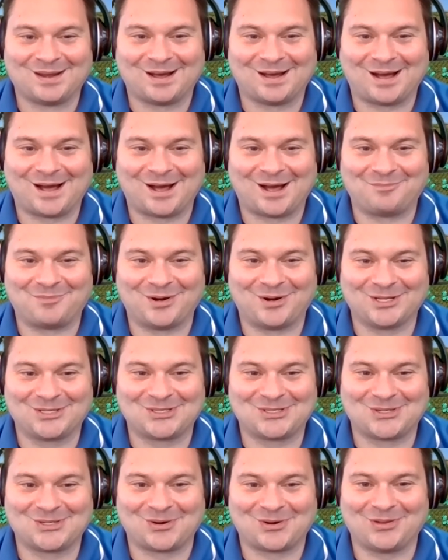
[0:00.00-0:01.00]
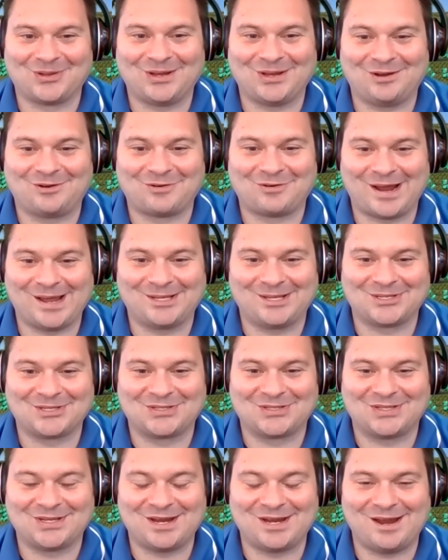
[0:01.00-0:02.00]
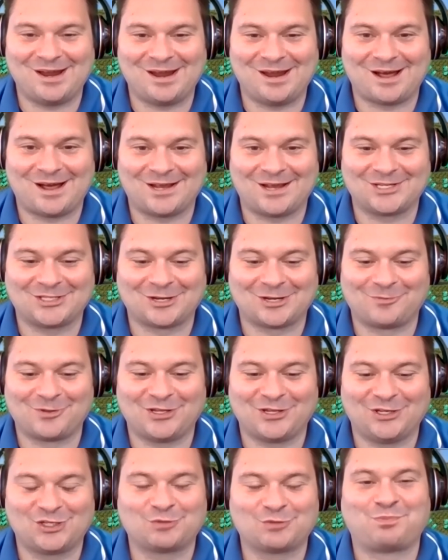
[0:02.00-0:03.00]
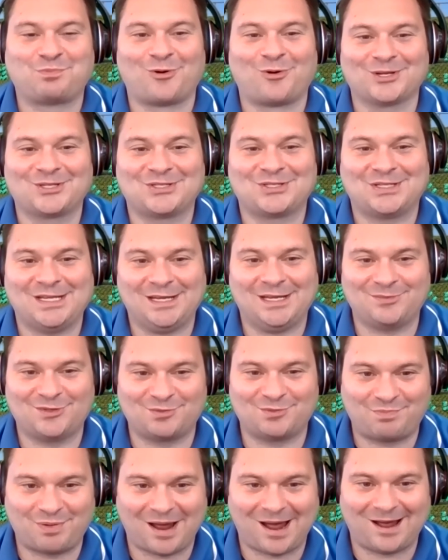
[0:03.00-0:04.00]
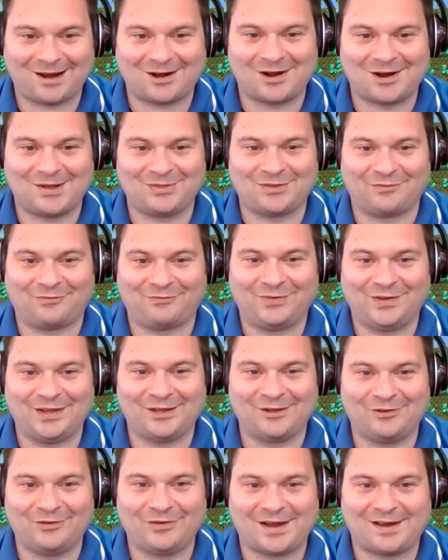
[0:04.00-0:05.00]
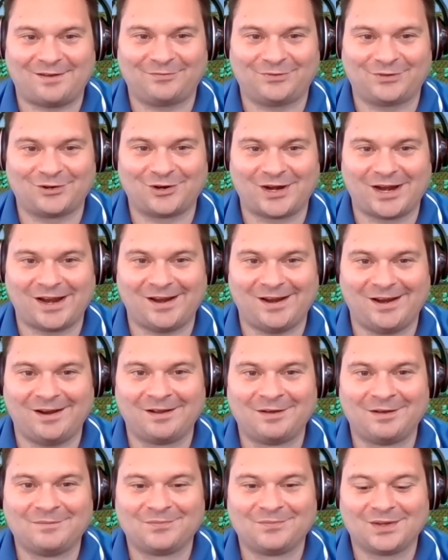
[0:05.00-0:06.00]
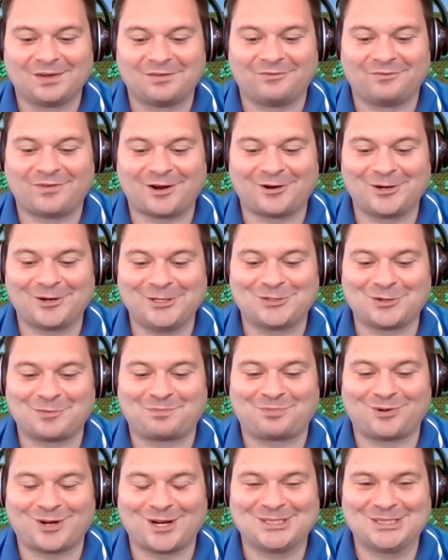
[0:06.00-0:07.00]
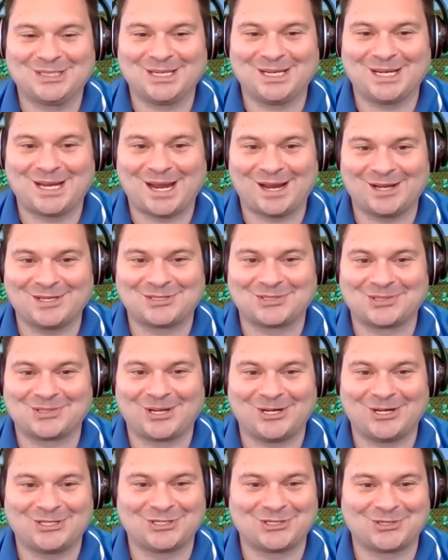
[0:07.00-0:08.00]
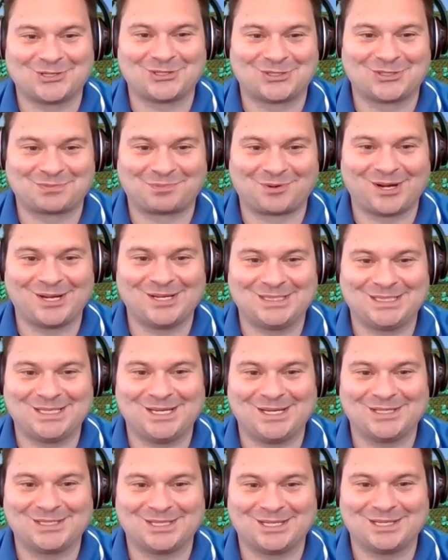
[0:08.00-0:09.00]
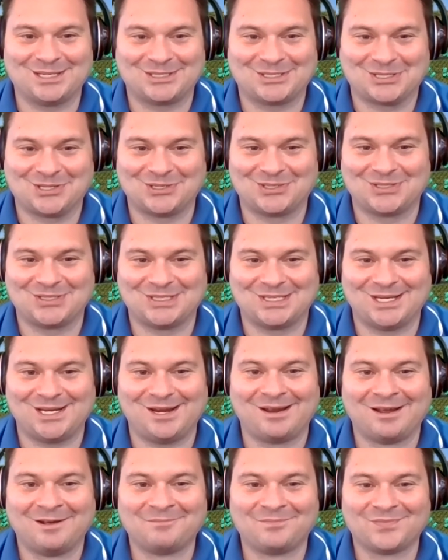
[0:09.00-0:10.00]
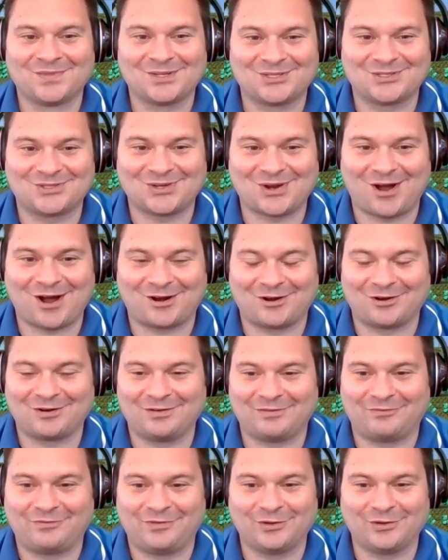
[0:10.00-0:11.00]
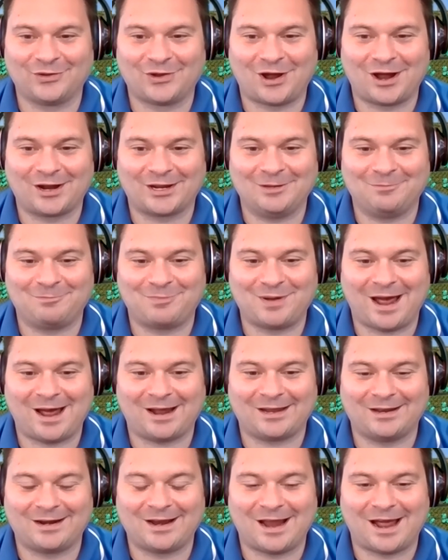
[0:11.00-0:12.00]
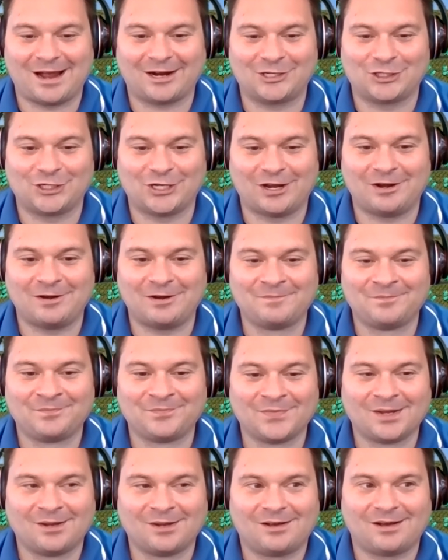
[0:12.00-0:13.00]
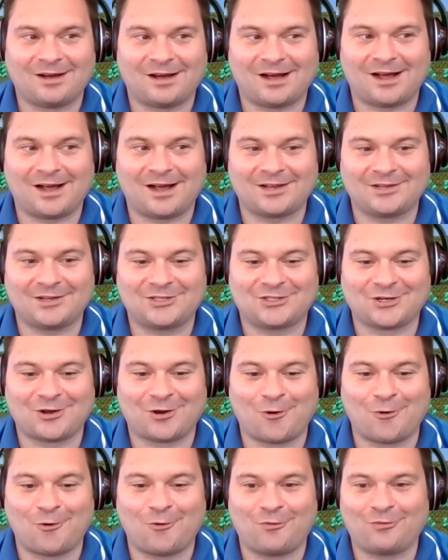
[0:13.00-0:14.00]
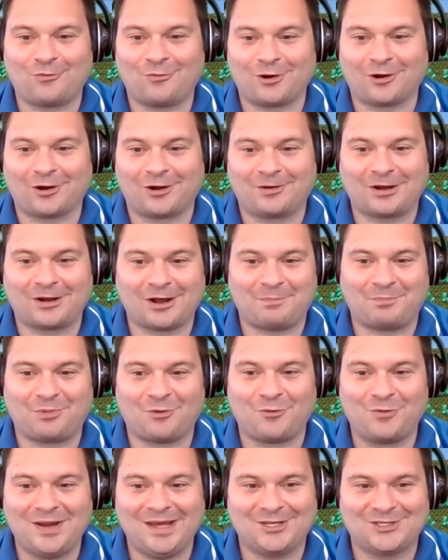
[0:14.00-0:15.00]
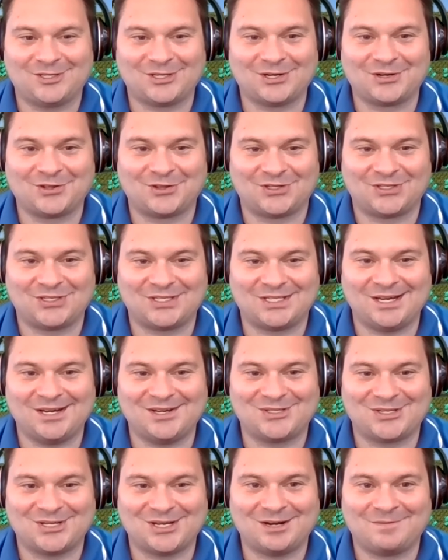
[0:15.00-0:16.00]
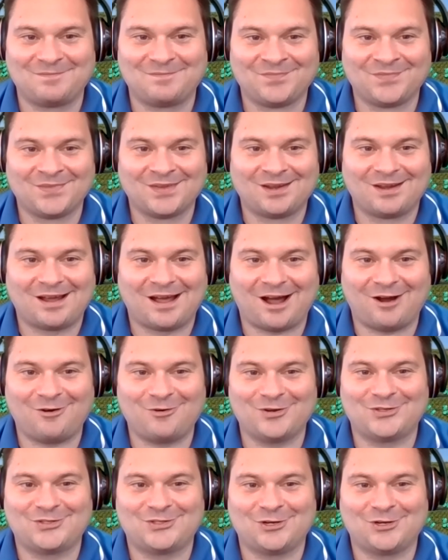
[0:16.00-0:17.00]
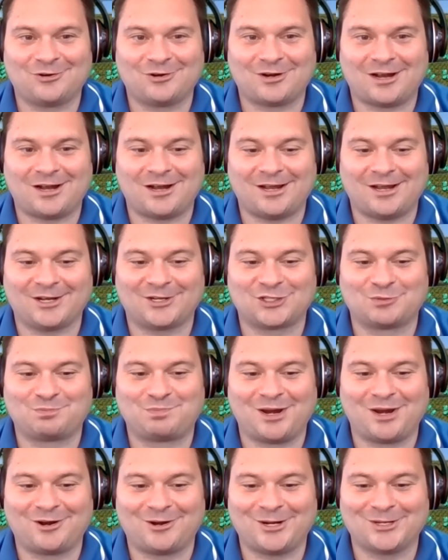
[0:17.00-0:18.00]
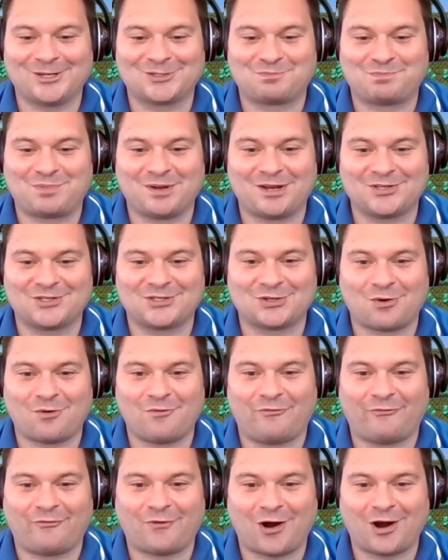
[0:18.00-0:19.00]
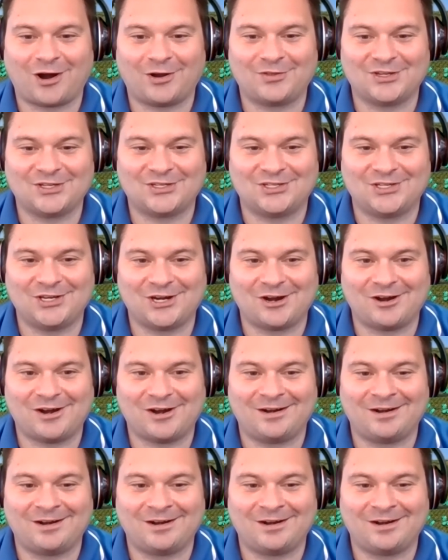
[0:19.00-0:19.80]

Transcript: Uh, but it's certainly great to see uh, some of these sports teams back on the field after a very depressing cancellation of the spring season. It's good to see soccer and field hockey back in action. Uh, so we're a couple weeks into the season. How has your uh, experience been so far this year?